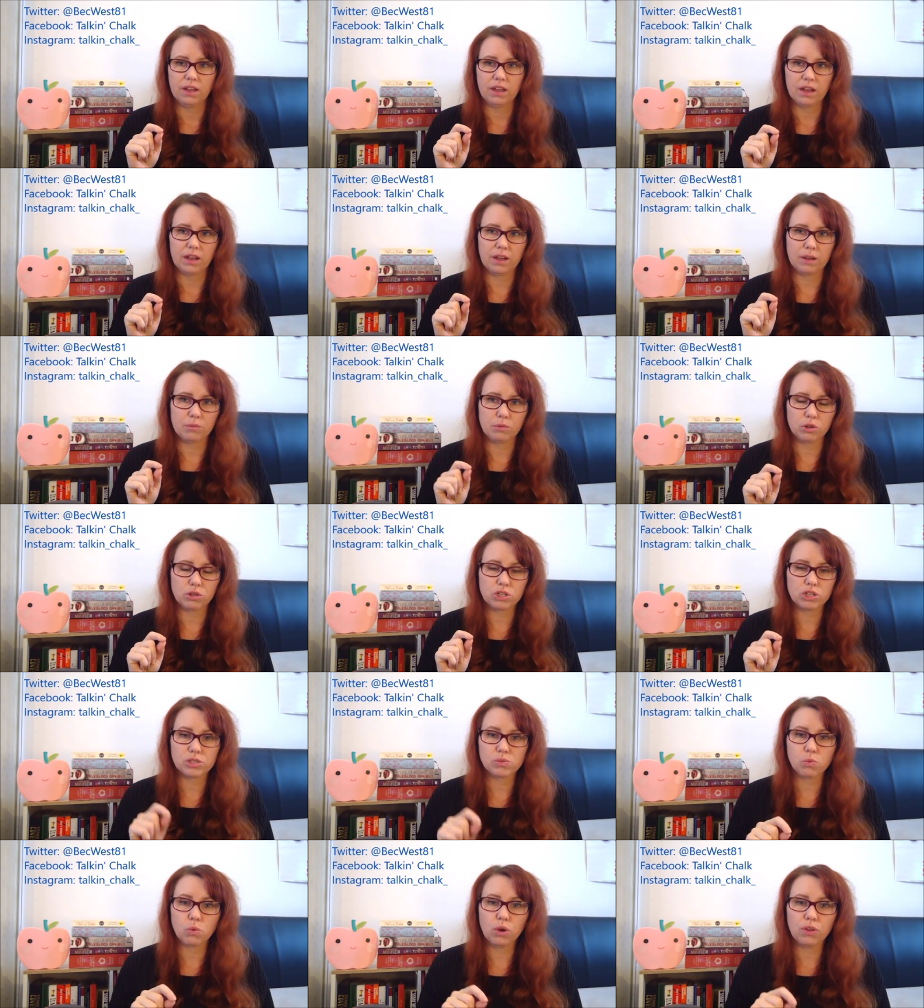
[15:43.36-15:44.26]
not
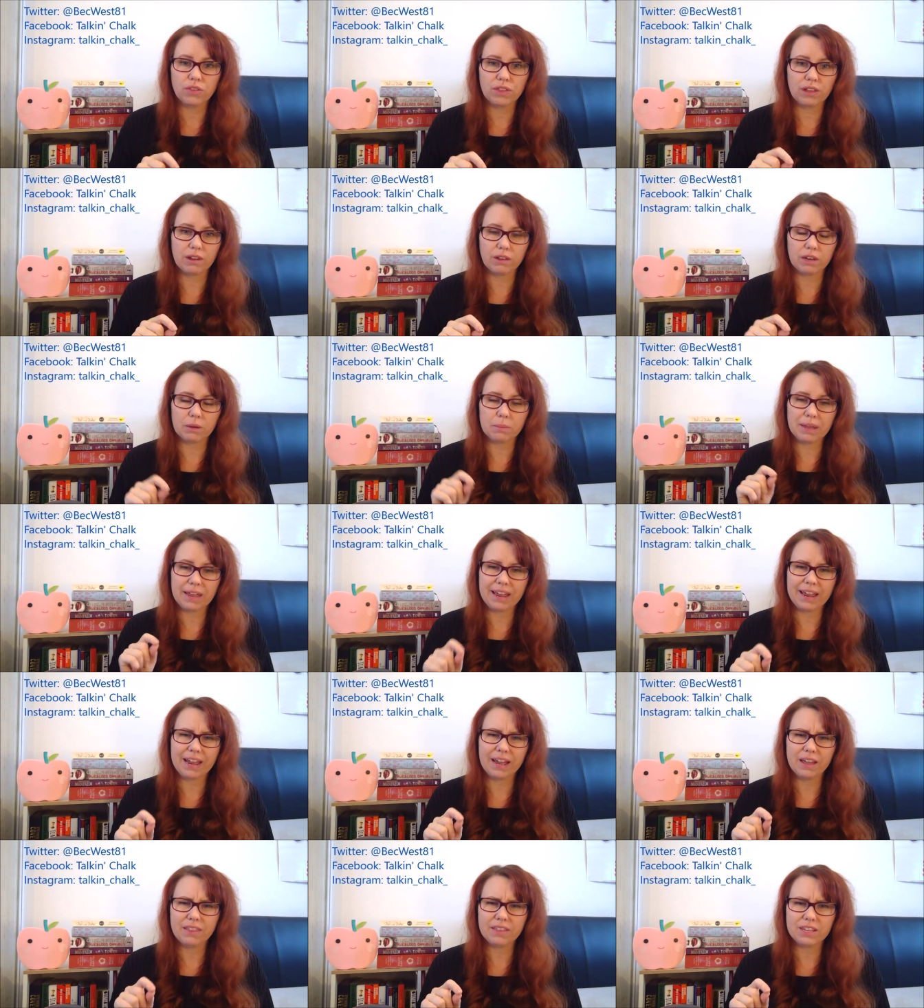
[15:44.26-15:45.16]
just what they're learning, but
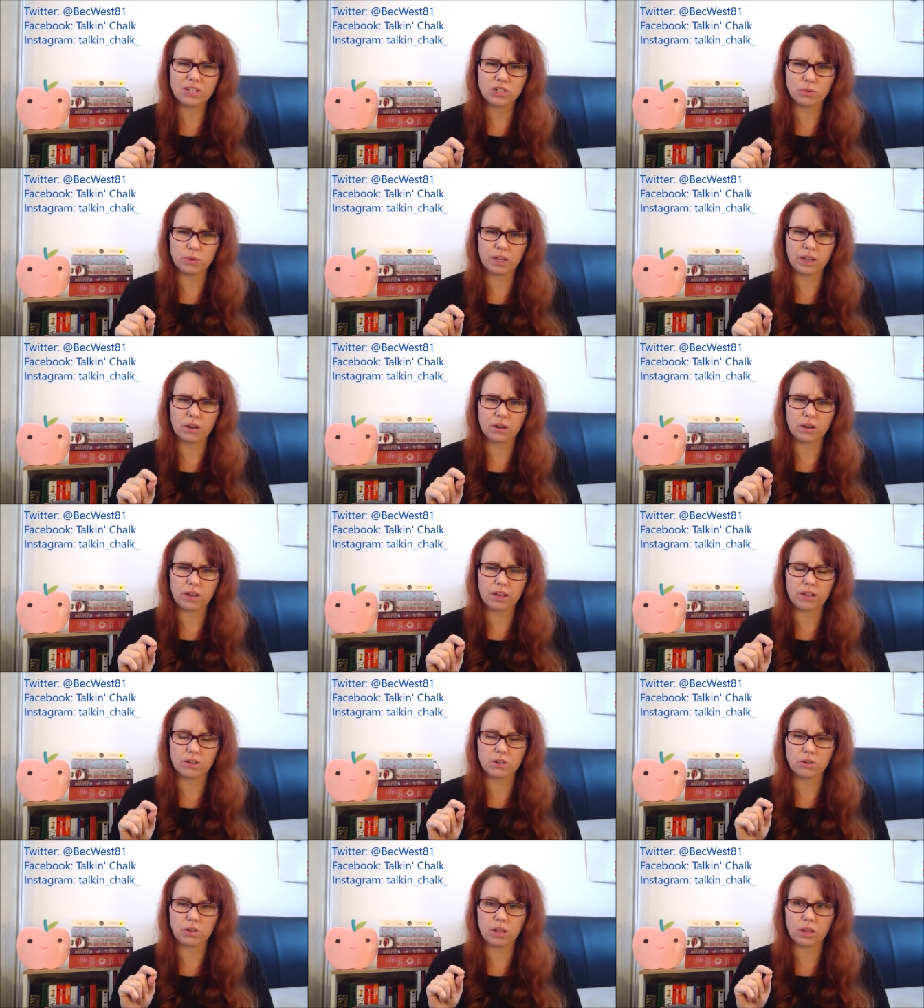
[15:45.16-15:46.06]
how they're doing it
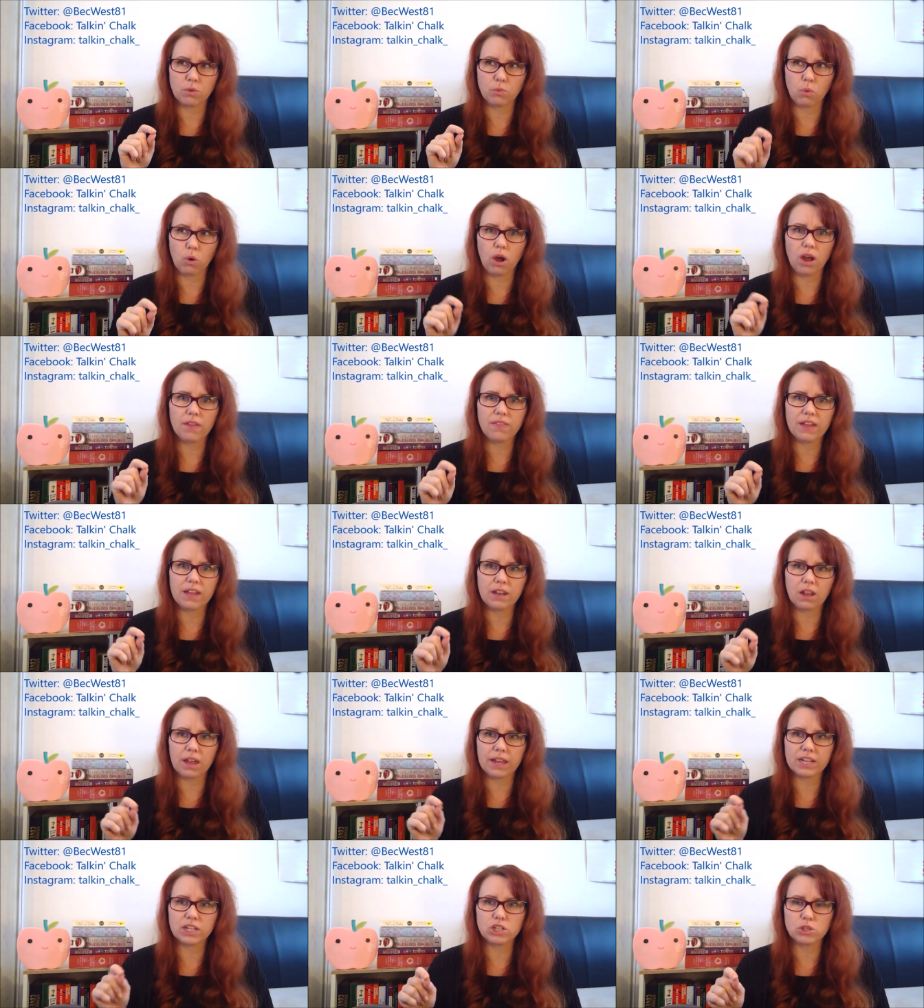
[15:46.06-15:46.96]
and why they
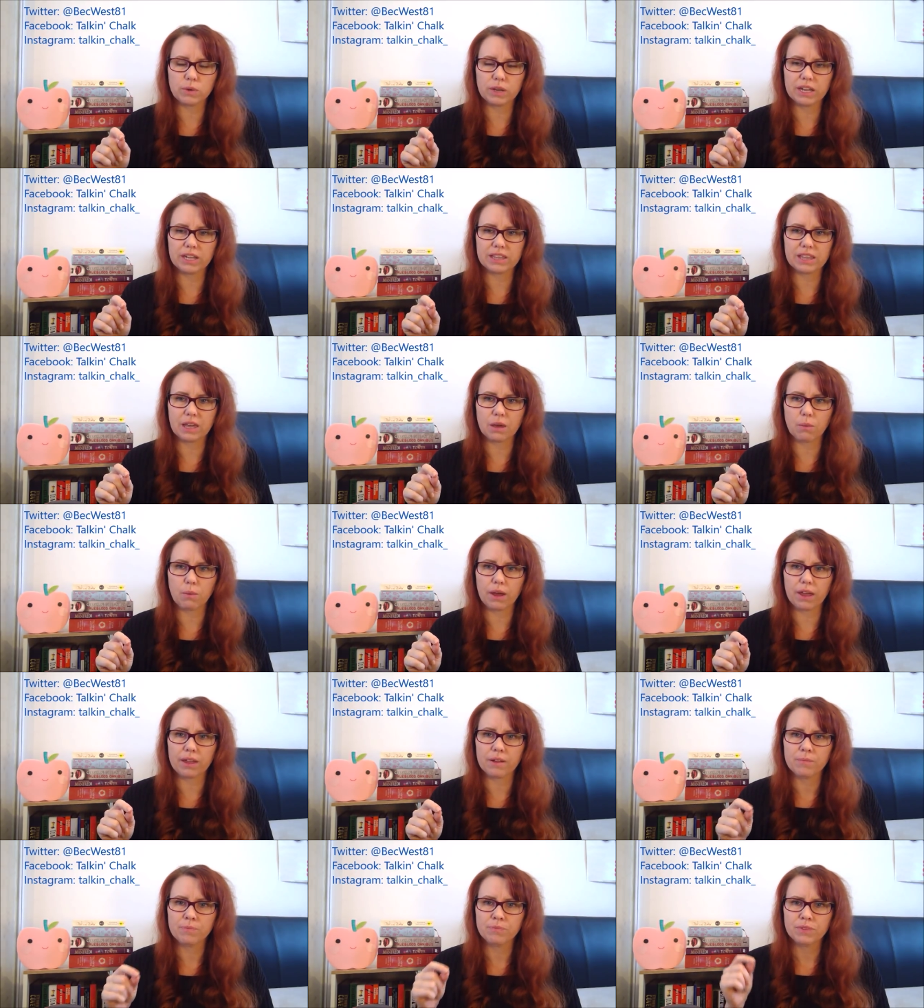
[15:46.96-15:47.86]
like doing it that
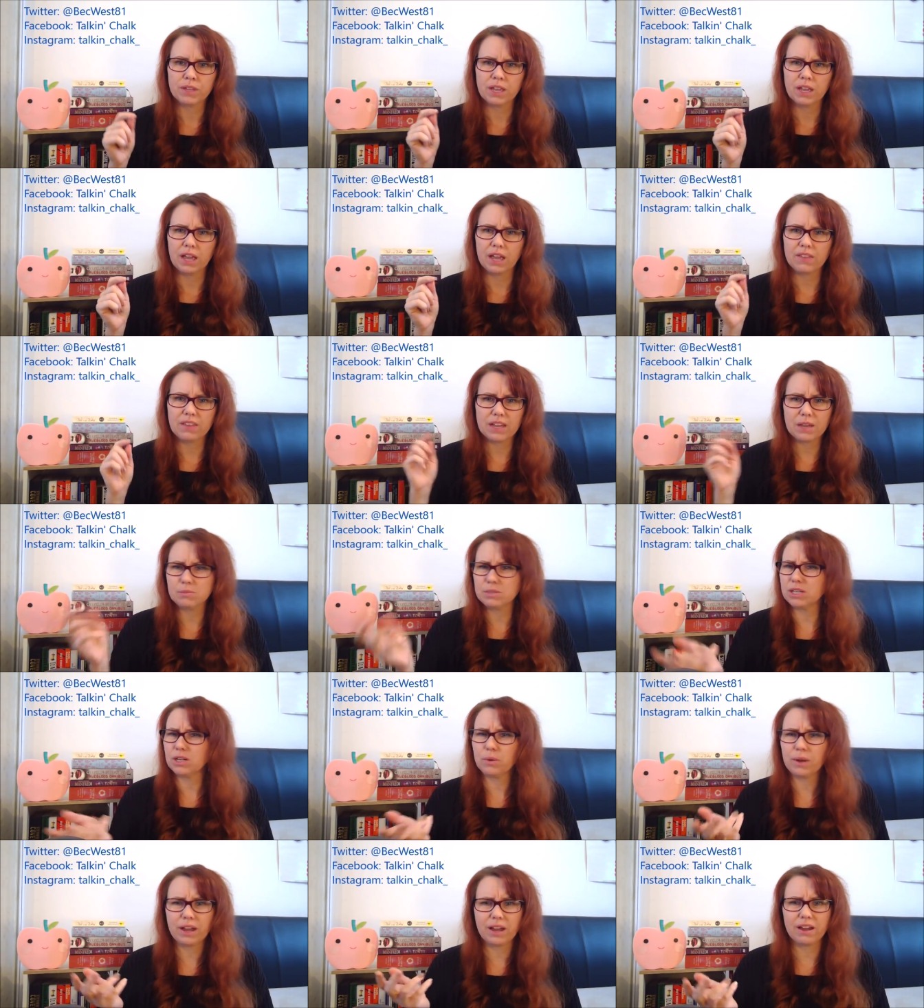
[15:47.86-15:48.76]
way. And that comes
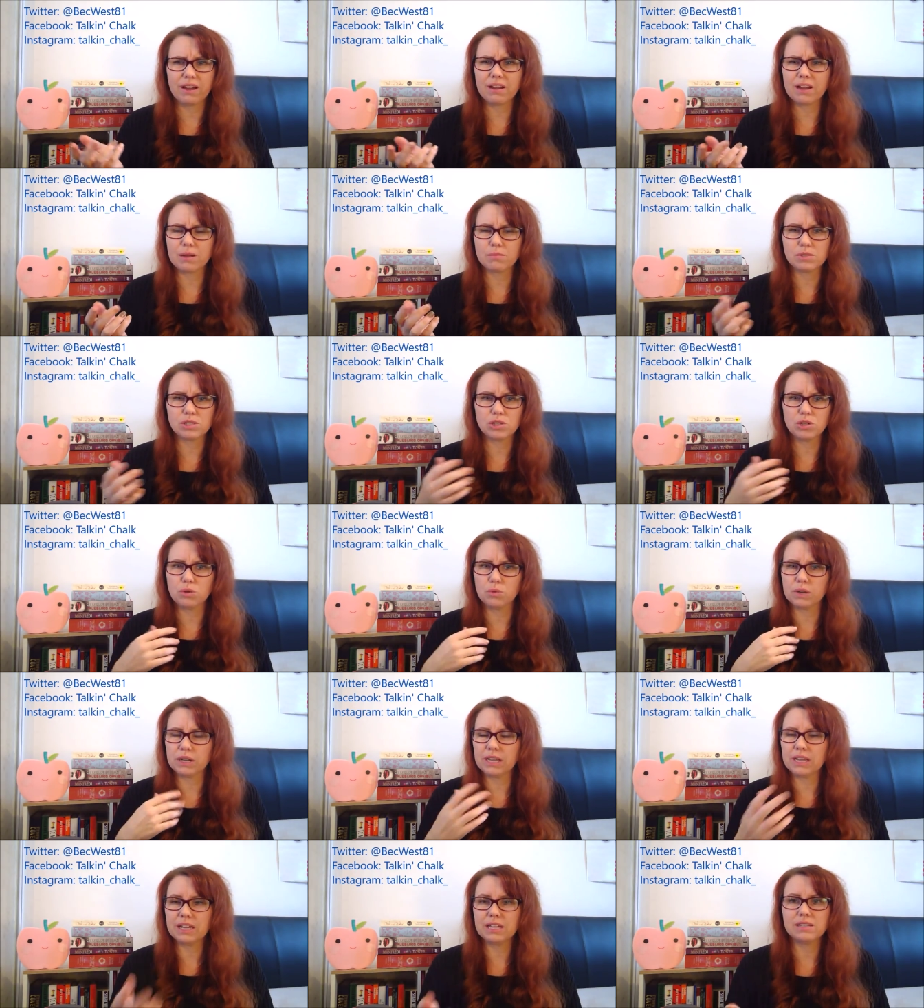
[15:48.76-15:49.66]
into our outcomes too.
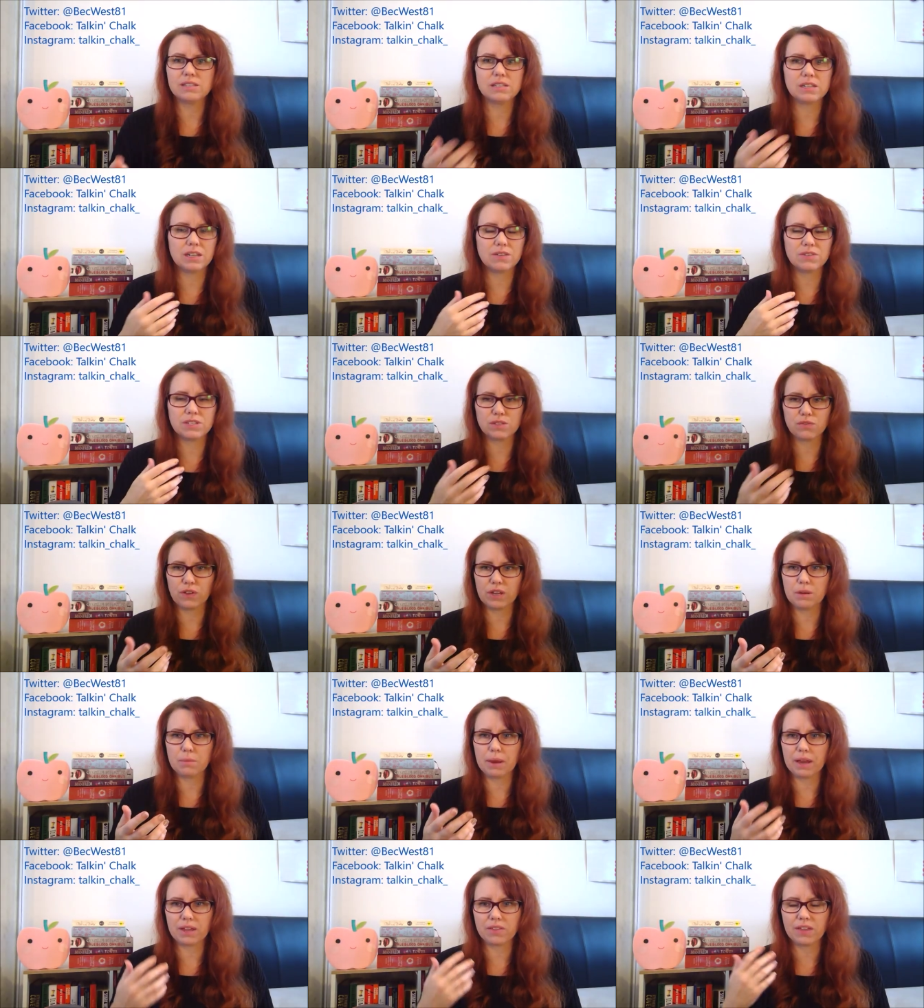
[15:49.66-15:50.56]
We need kids to give us
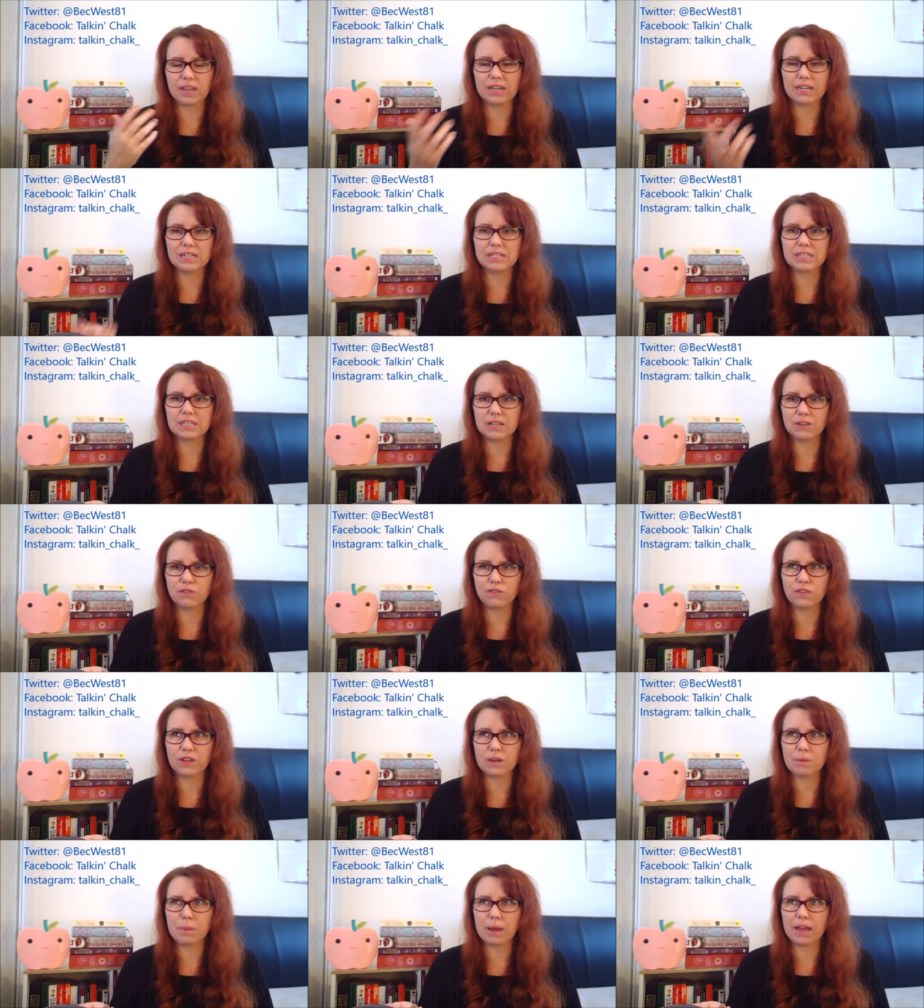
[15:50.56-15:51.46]
feedback. They need to give
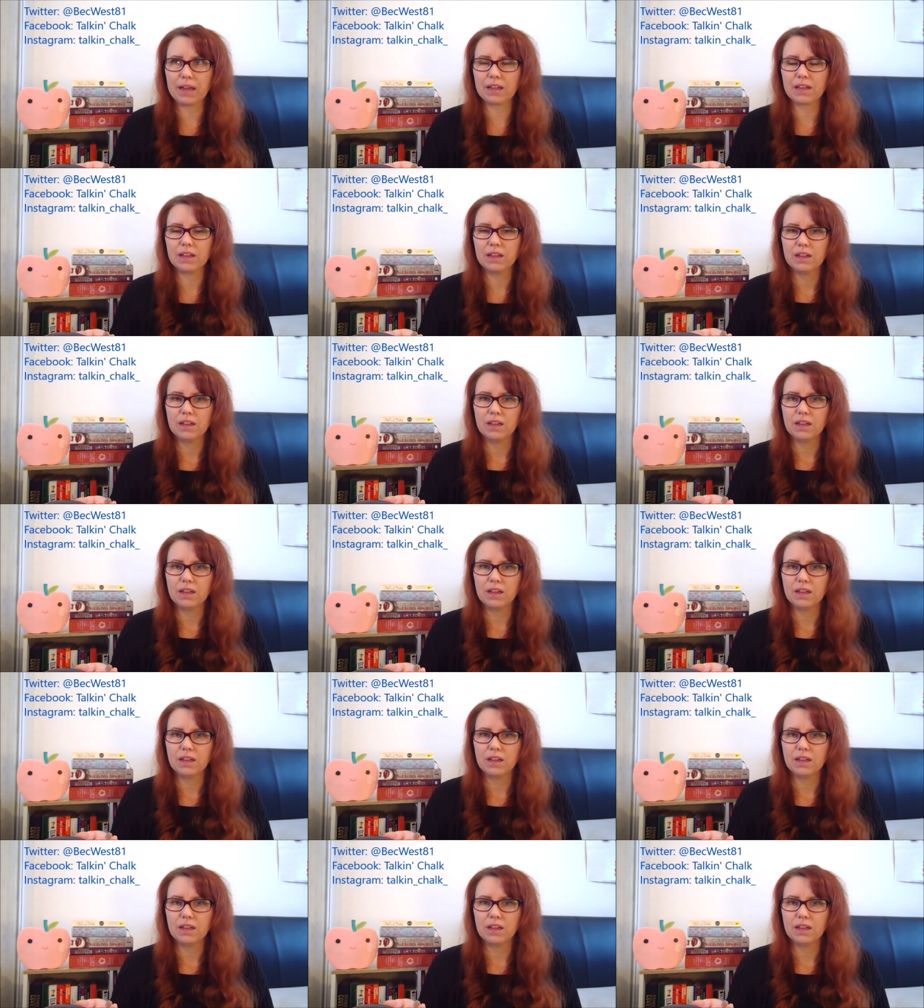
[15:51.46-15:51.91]
feedback